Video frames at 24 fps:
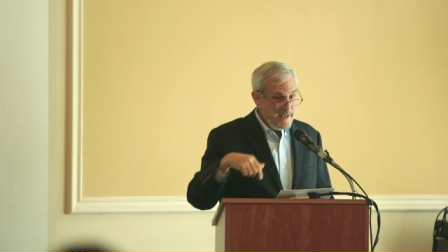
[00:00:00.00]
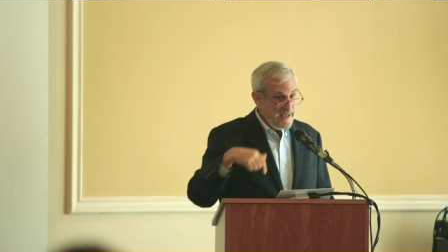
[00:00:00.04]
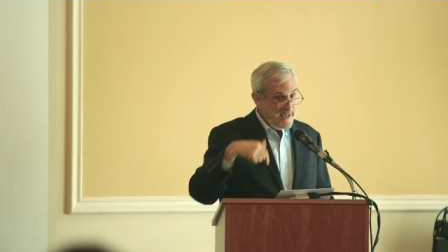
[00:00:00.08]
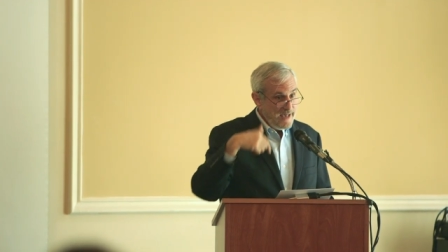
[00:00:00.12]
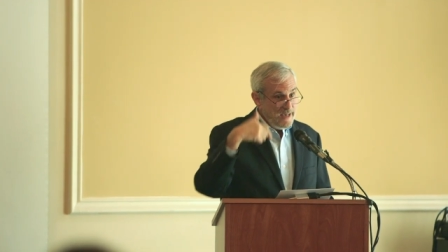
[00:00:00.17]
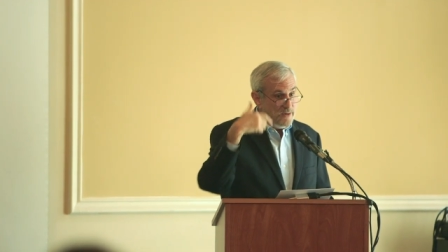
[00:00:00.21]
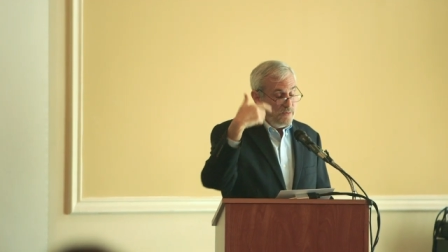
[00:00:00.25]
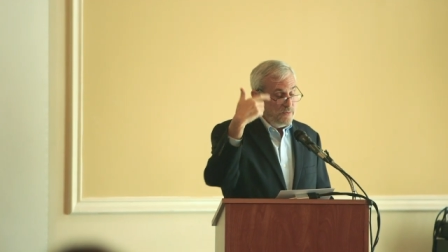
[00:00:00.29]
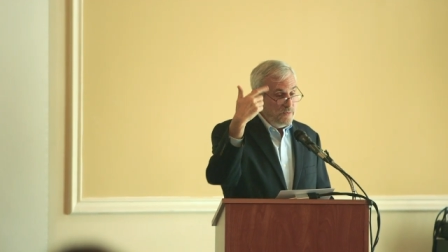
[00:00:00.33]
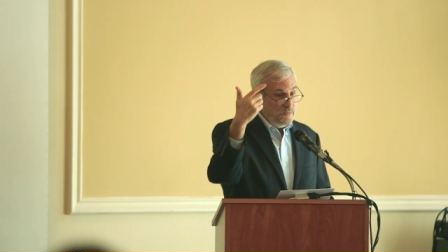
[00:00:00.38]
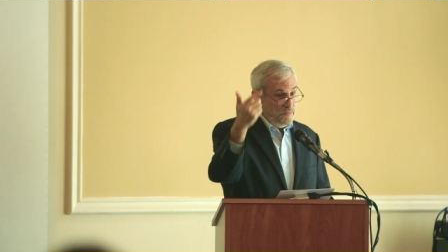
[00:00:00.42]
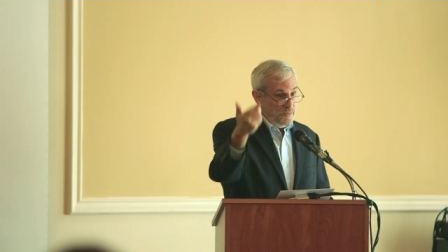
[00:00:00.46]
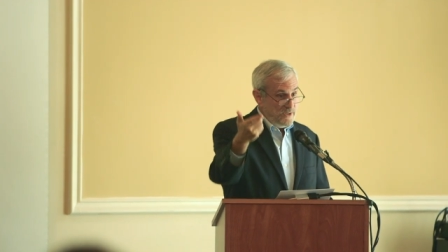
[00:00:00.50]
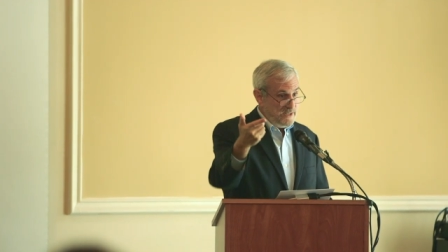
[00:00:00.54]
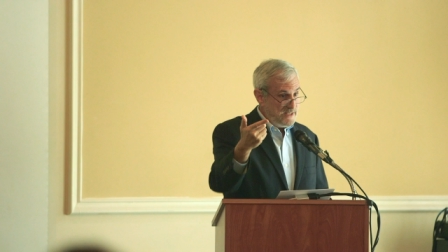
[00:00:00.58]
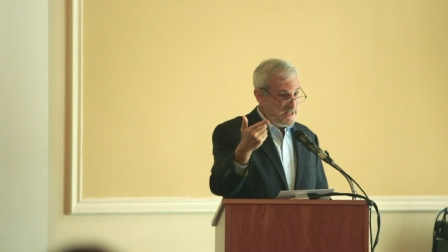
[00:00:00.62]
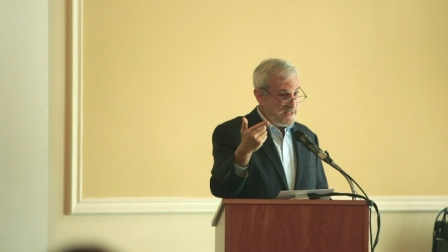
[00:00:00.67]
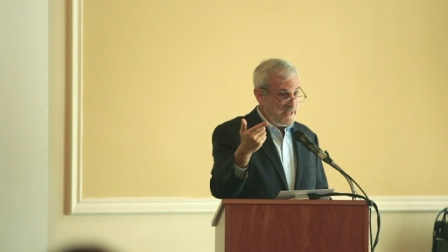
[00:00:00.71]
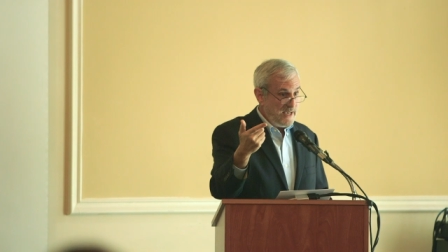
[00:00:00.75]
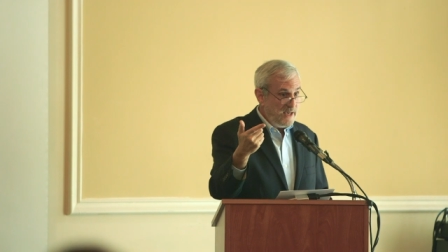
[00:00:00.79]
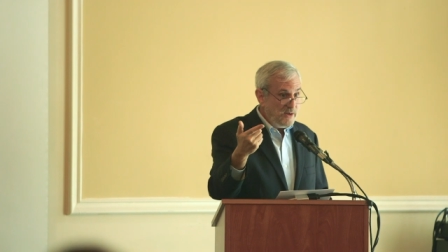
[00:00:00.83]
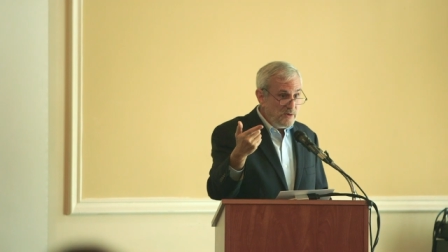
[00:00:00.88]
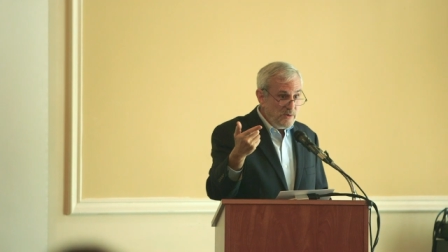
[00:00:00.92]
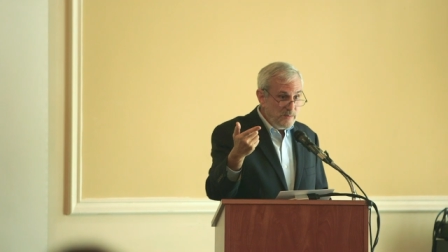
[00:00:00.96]
And
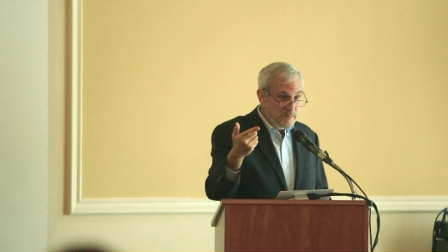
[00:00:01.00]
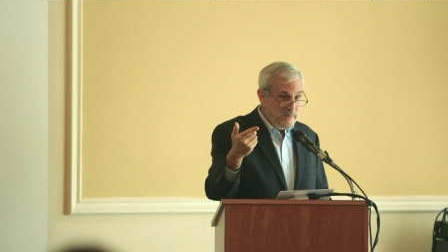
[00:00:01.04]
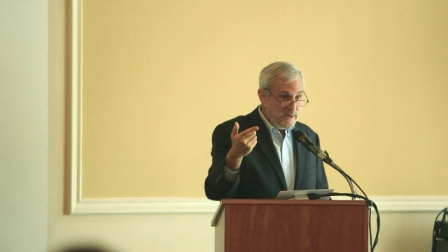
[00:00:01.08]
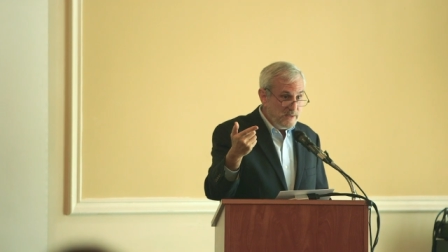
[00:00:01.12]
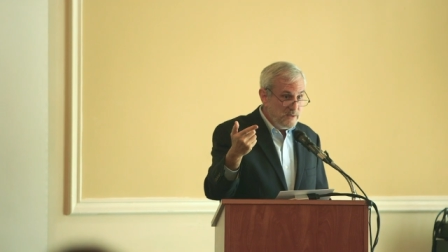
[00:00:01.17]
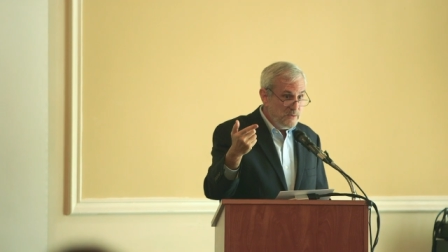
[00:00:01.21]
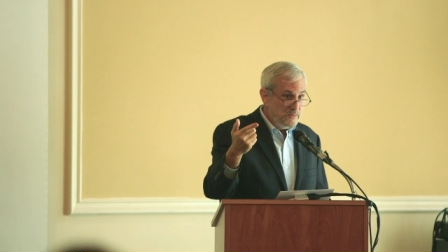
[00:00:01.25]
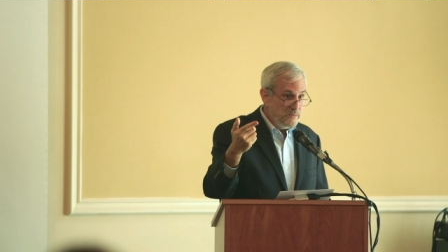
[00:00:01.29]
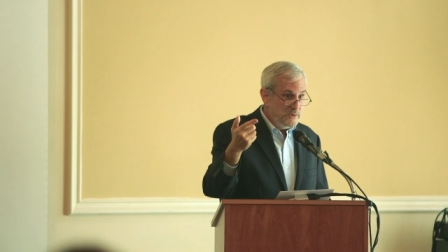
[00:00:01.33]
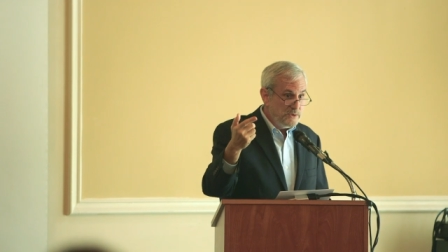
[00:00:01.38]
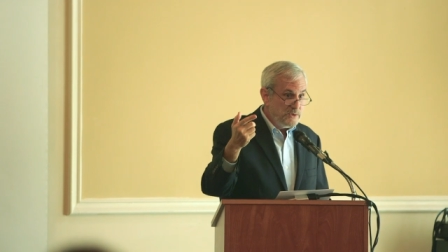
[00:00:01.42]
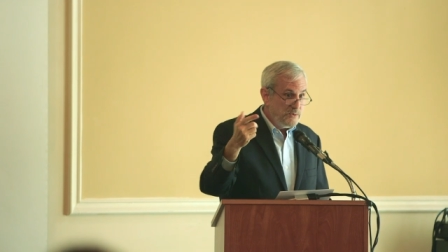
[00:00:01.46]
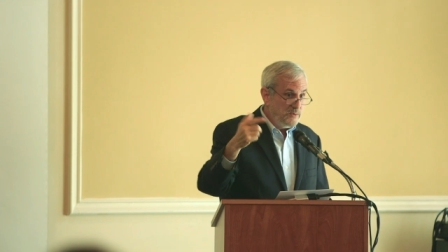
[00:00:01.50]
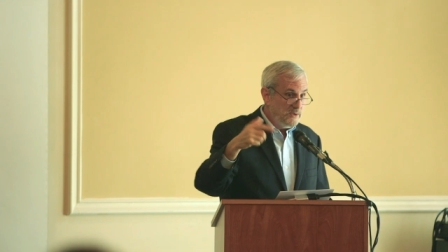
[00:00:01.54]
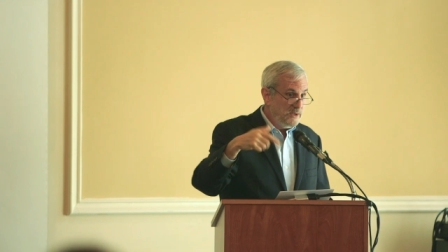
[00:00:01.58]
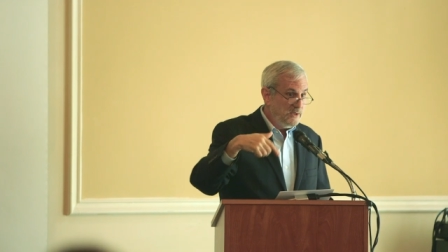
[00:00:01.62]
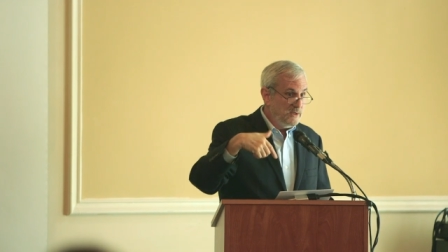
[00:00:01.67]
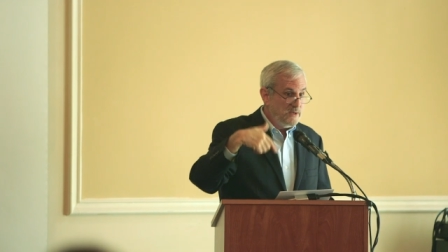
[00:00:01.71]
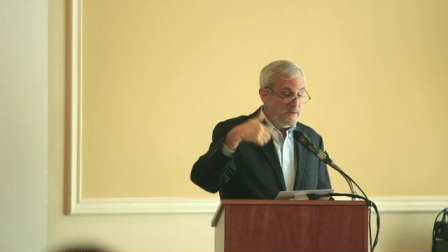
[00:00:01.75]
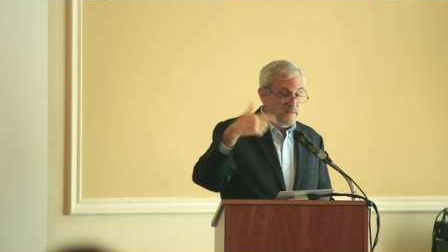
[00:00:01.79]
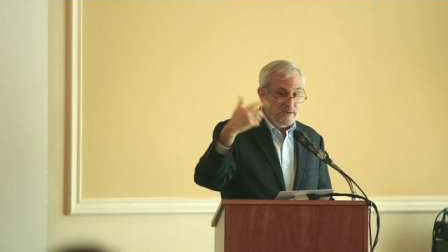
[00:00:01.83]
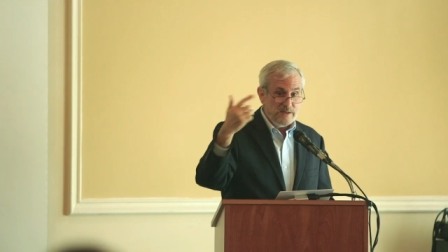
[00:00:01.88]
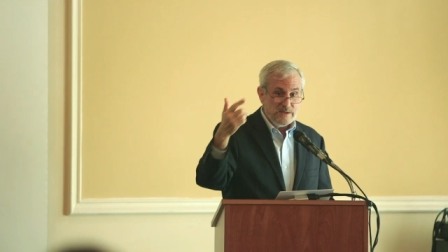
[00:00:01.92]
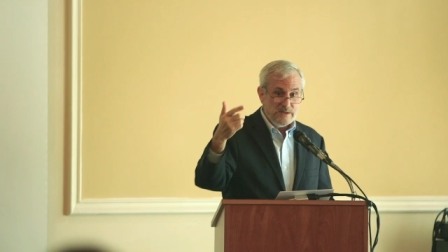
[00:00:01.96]
resettlement, which we
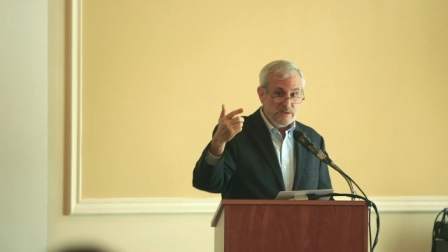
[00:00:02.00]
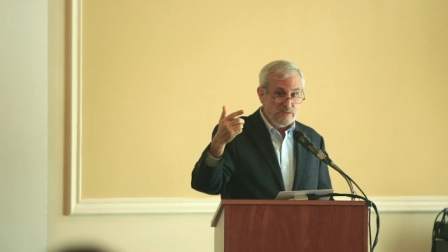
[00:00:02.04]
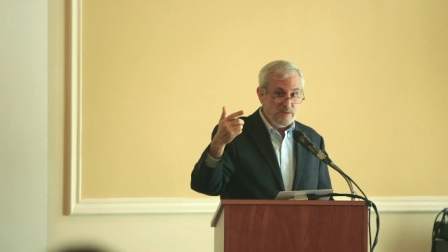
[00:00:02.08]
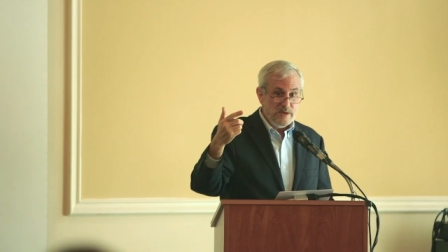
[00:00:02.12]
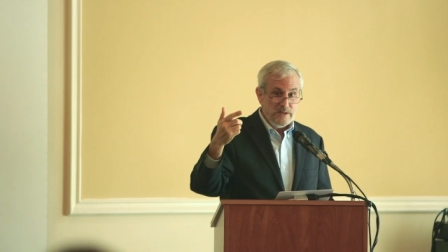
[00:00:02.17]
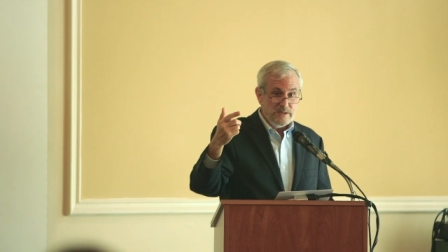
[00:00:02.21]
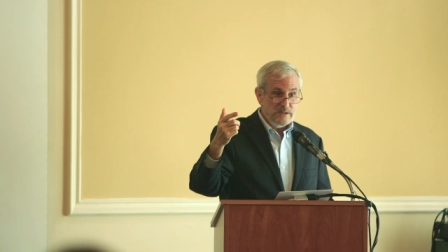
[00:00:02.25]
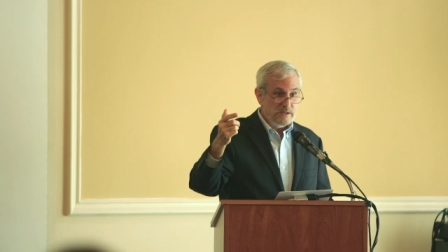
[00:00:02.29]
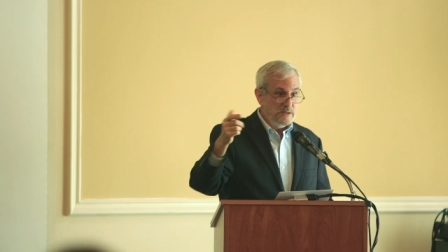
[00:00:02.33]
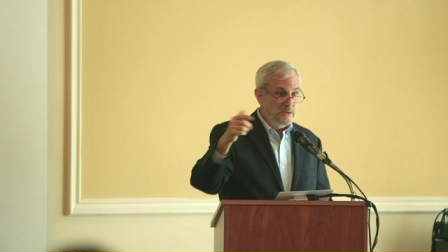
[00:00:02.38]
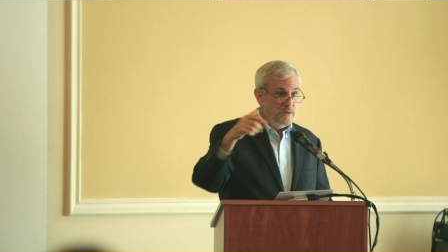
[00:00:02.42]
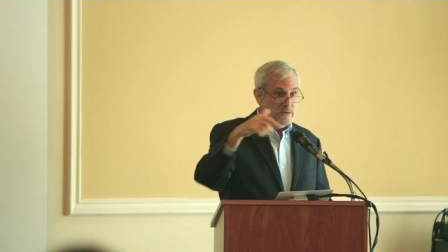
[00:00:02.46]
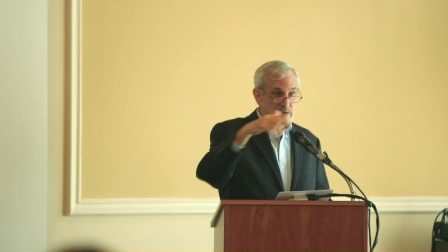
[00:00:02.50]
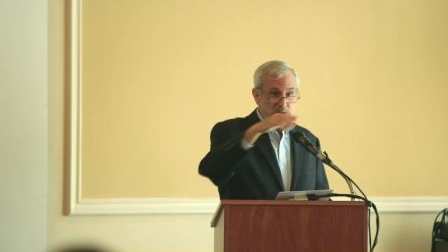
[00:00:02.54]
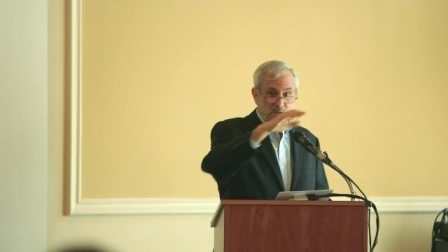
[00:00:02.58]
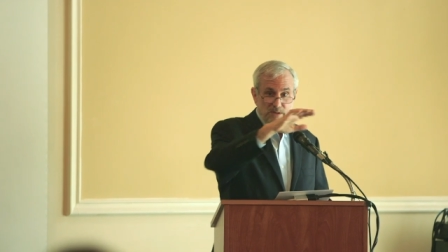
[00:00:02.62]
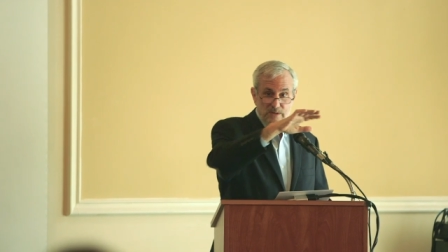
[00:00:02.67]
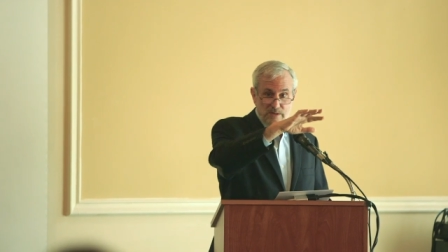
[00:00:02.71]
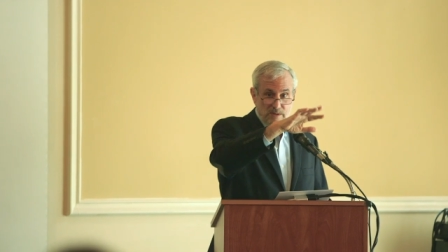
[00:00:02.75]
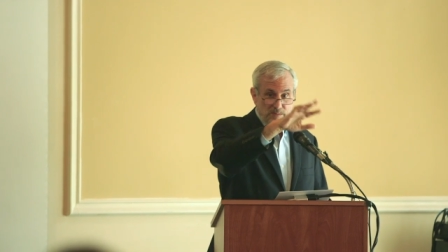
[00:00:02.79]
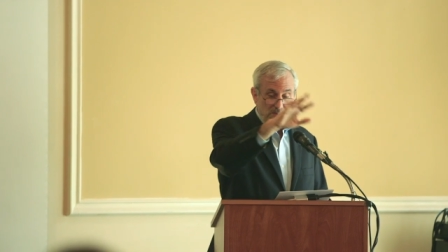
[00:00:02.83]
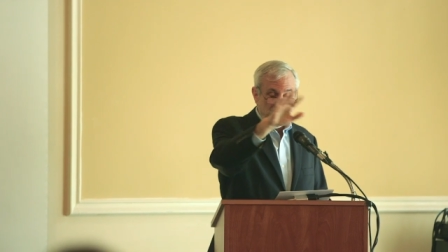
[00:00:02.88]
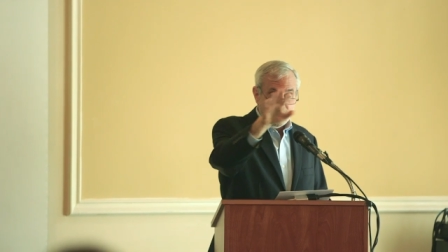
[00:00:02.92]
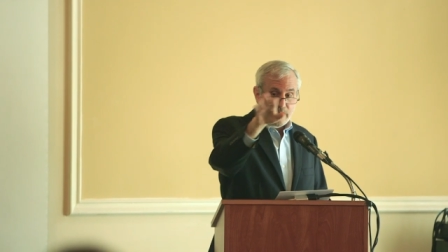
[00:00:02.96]
think of as the great solution, there
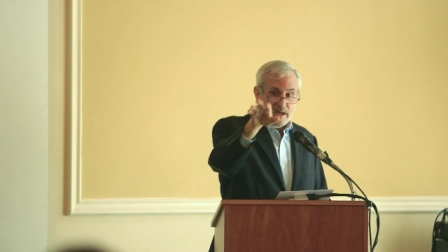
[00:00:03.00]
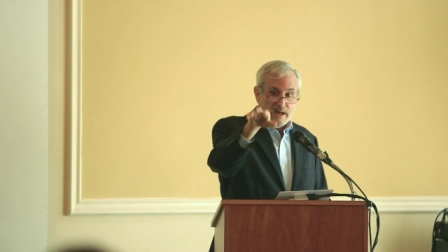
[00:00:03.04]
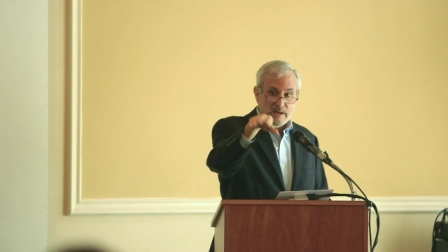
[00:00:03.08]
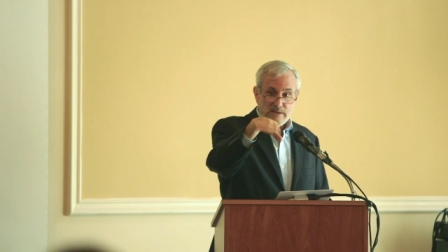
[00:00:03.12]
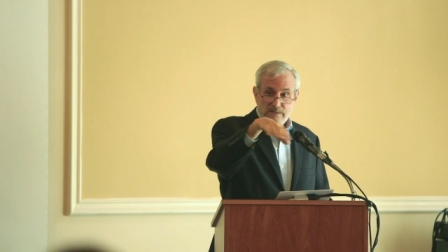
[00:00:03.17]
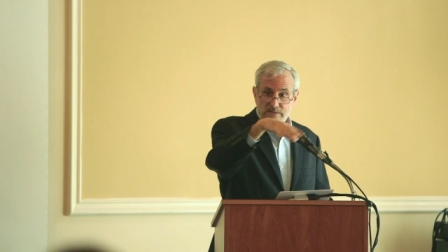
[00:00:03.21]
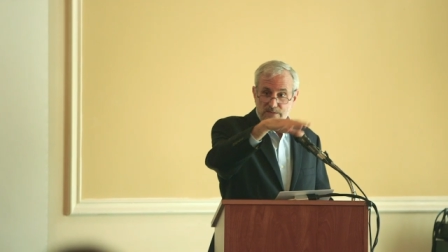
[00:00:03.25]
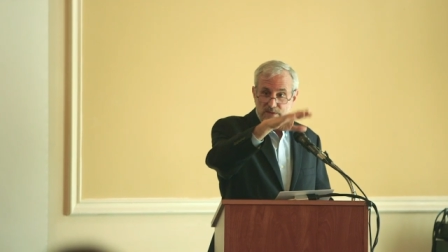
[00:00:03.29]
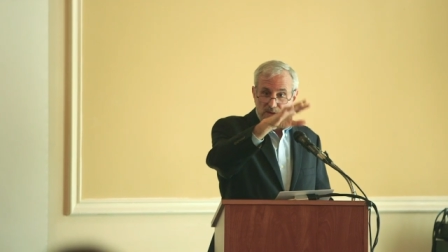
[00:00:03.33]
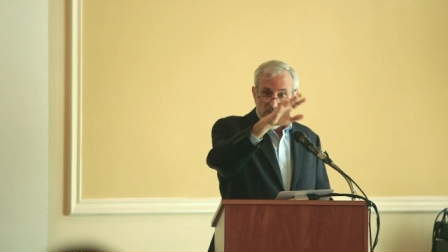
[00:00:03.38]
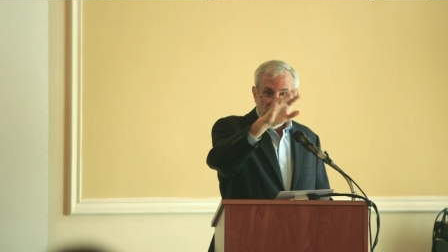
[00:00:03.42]
are going to be a lot of